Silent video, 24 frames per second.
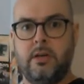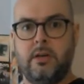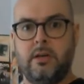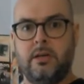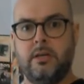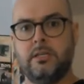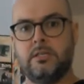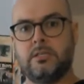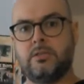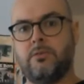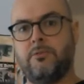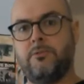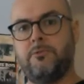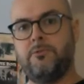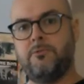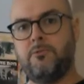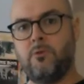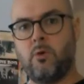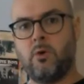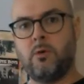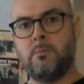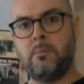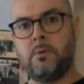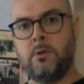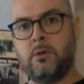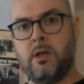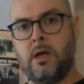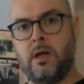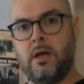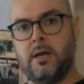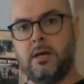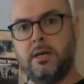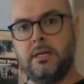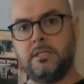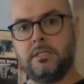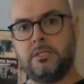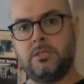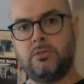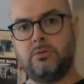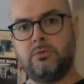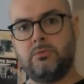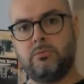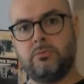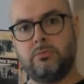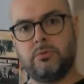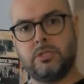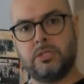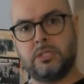is a formalized
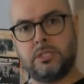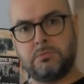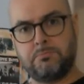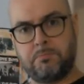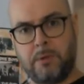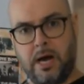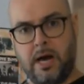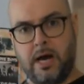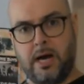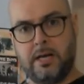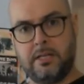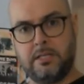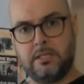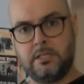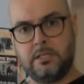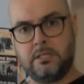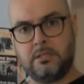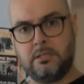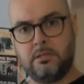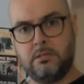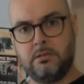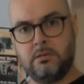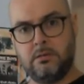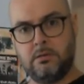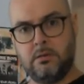response